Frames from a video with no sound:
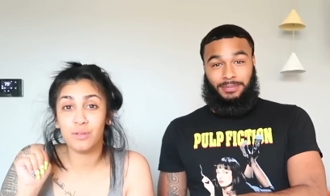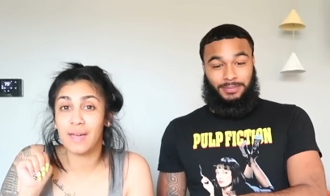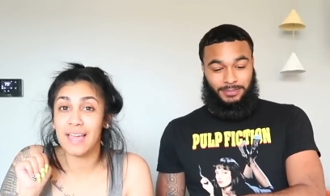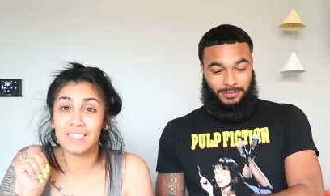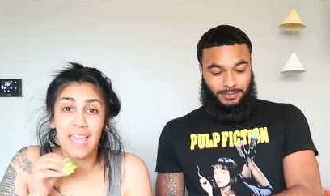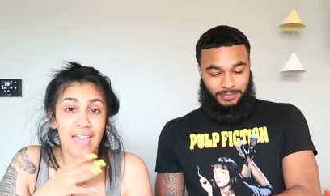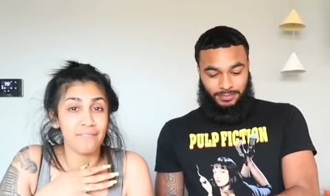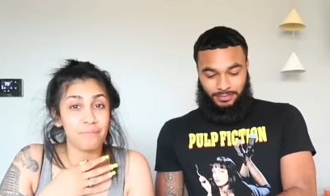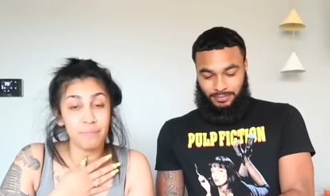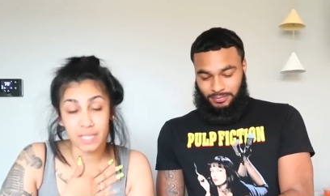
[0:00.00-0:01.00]
Speaker 1: you guys
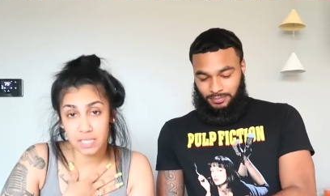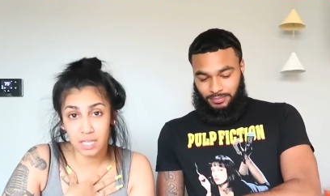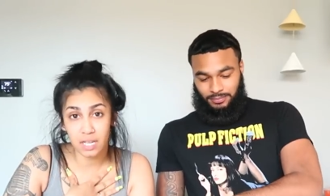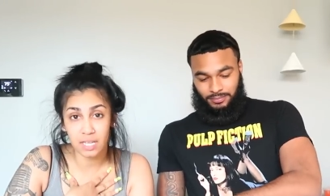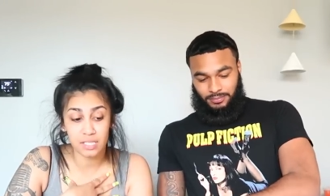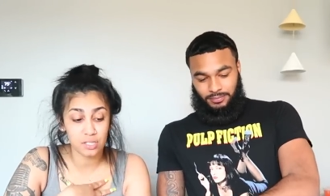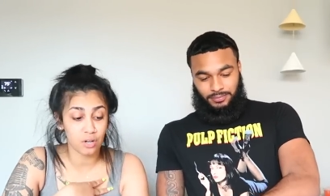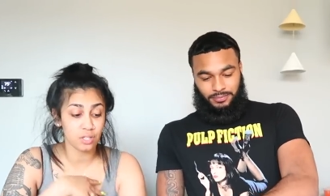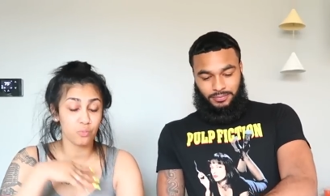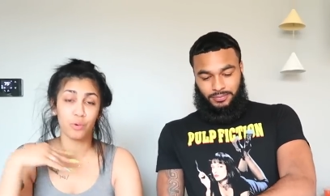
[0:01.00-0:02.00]
have missed us
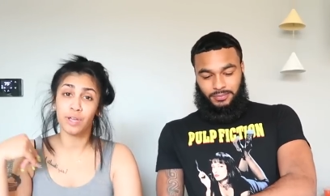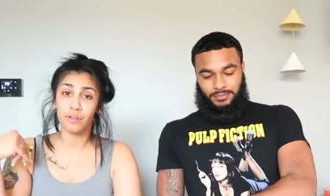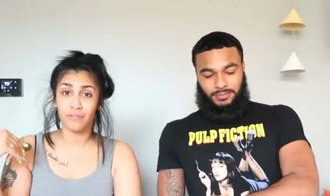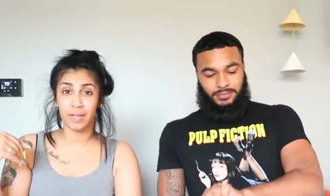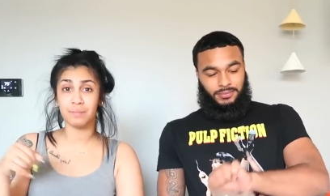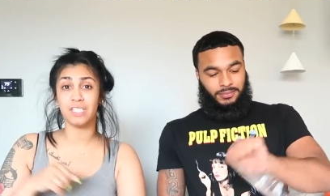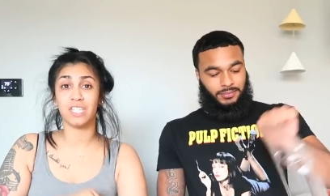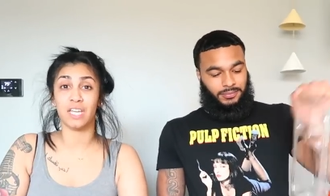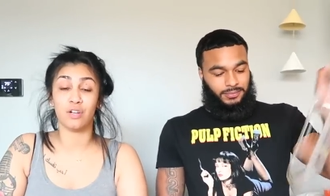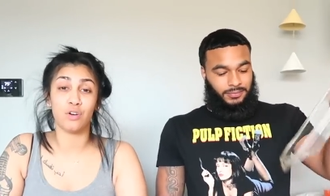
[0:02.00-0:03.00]
on the Royal Family
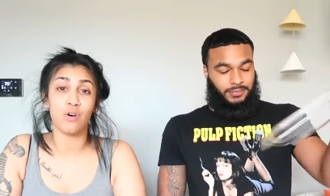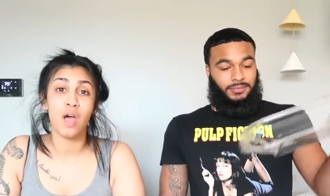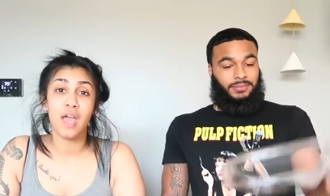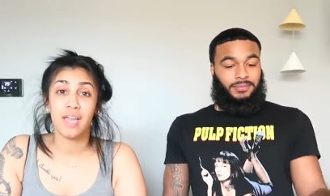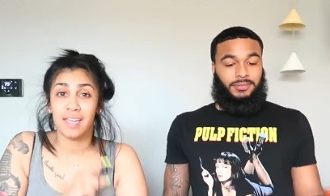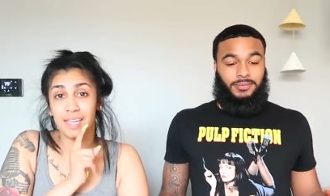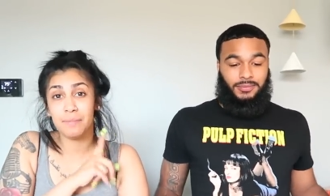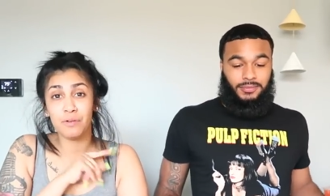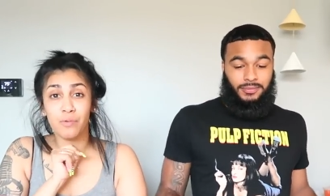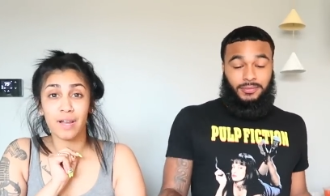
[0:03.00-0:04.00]
channel. He
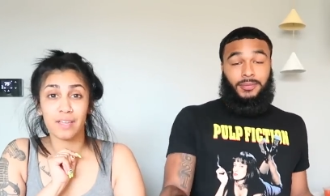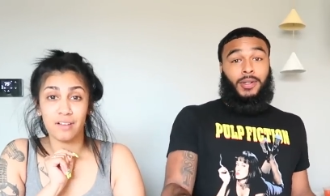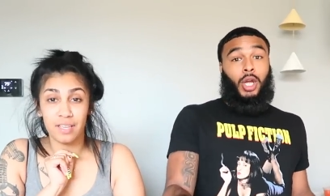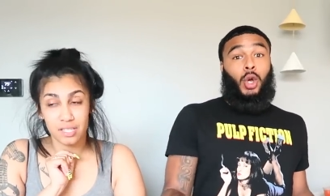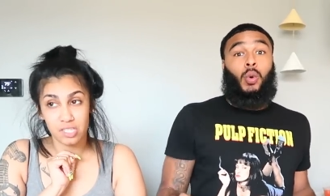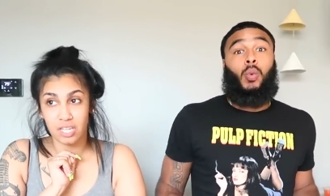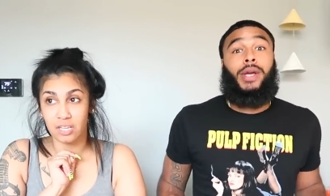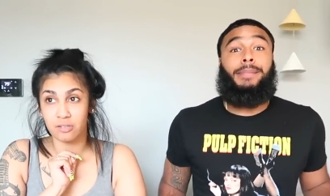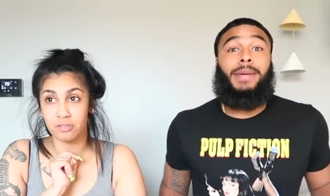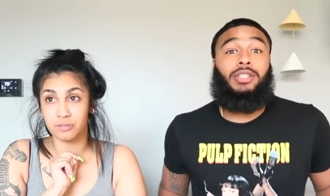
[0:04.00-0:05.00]
been working on his
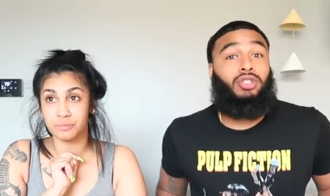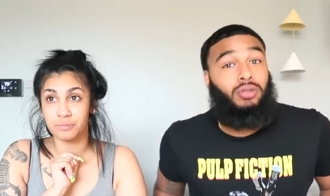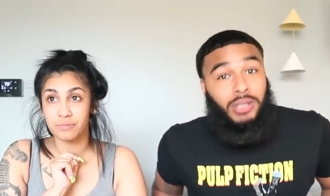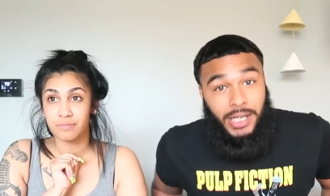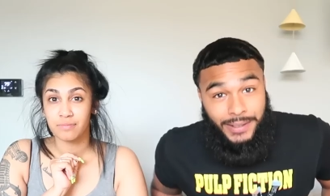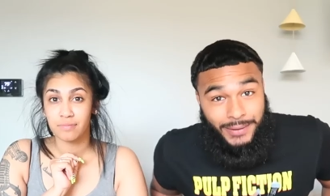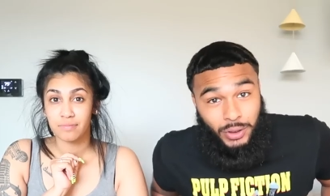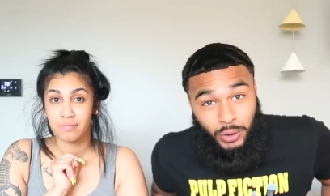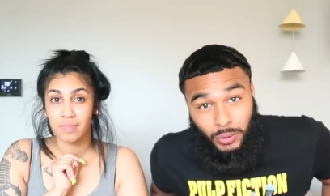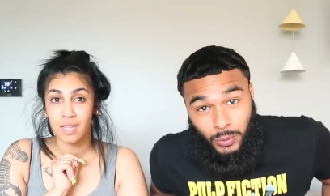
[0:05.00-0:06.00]
channel. We miss
Speaker 2: you guys
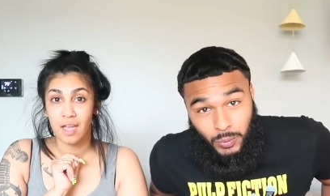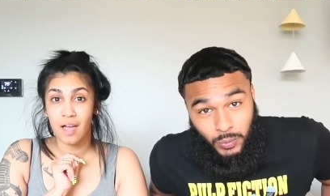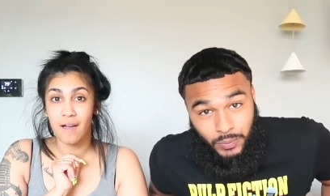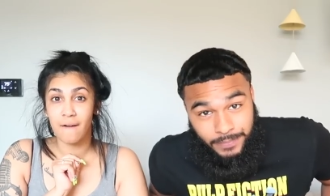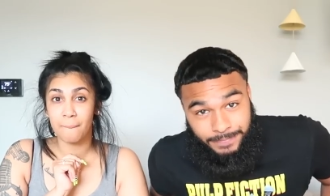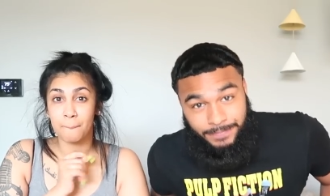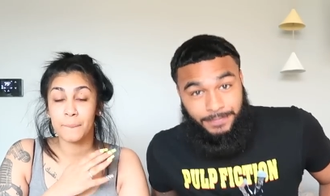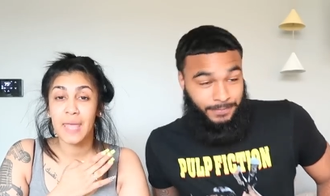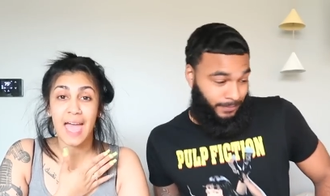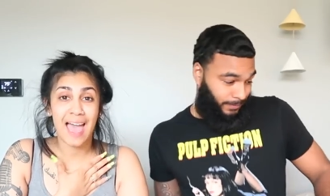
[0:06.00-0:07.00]
too.
Speaker 1: Um,
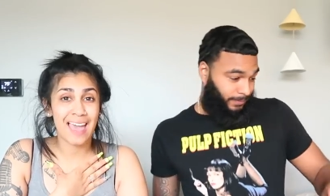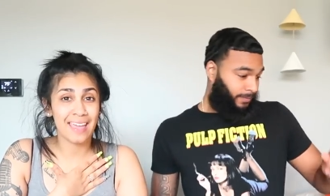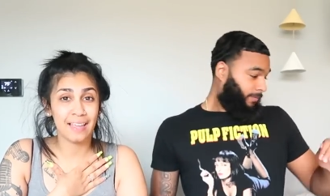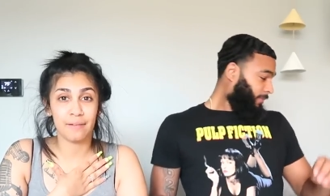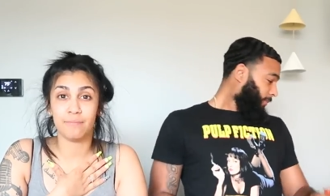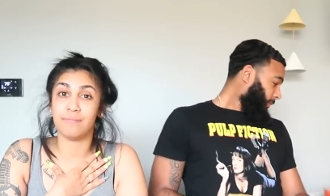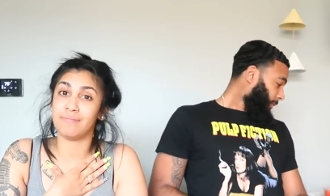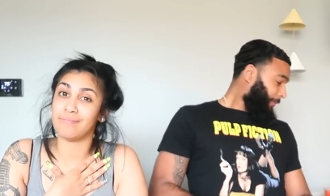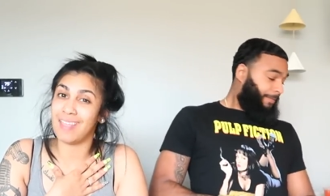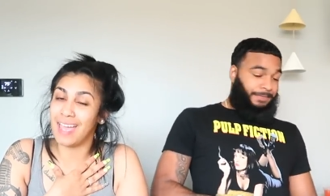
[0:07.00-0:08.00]
I,
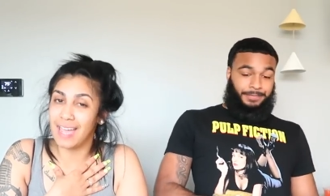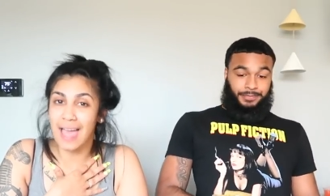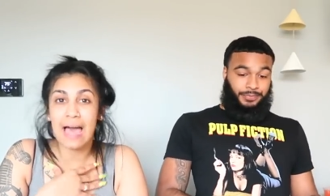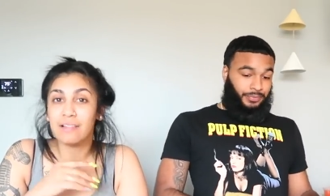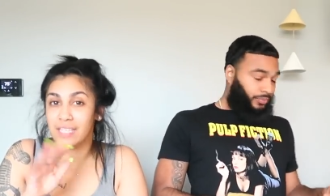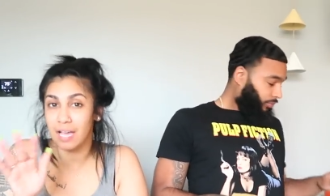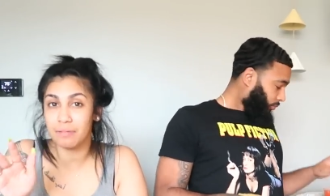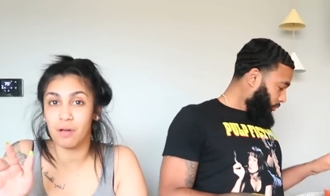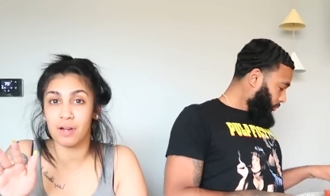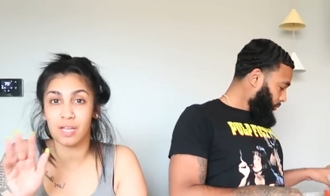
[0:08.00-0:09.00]
I, I only
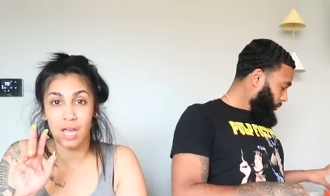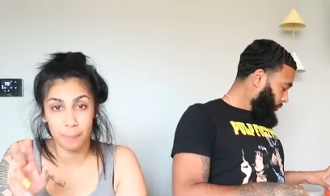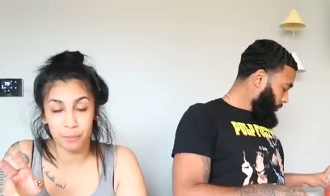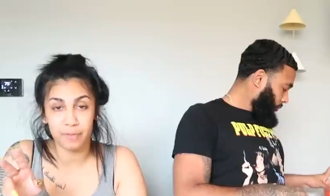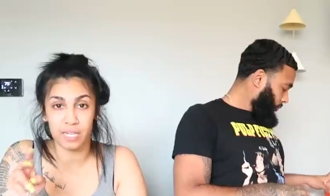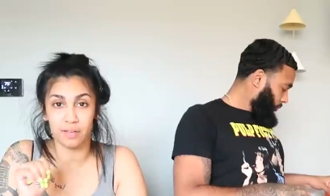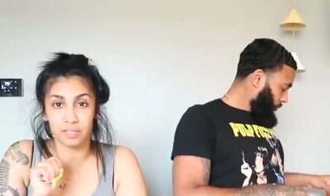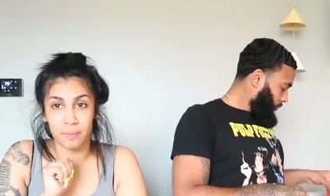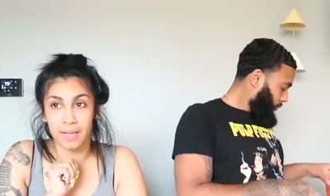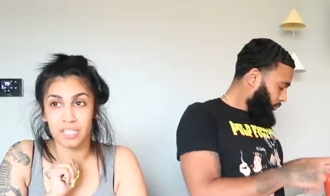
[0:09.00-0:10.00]
uploaded a couple videos
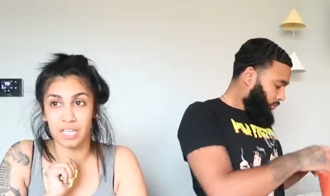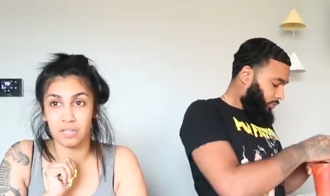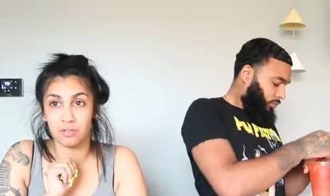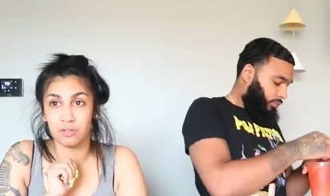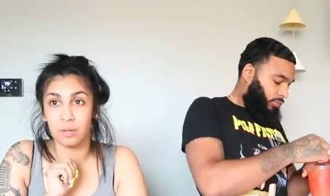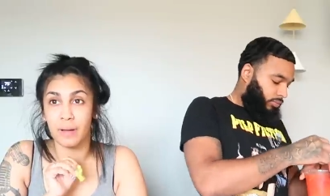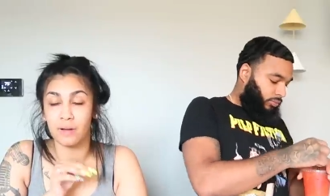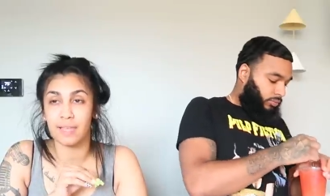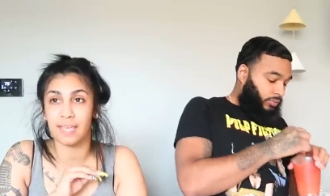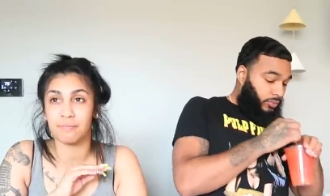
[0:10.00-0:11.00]
on my channel about
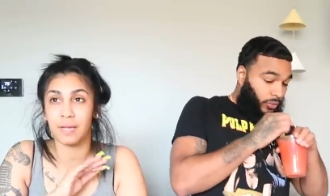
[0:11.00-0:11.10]
like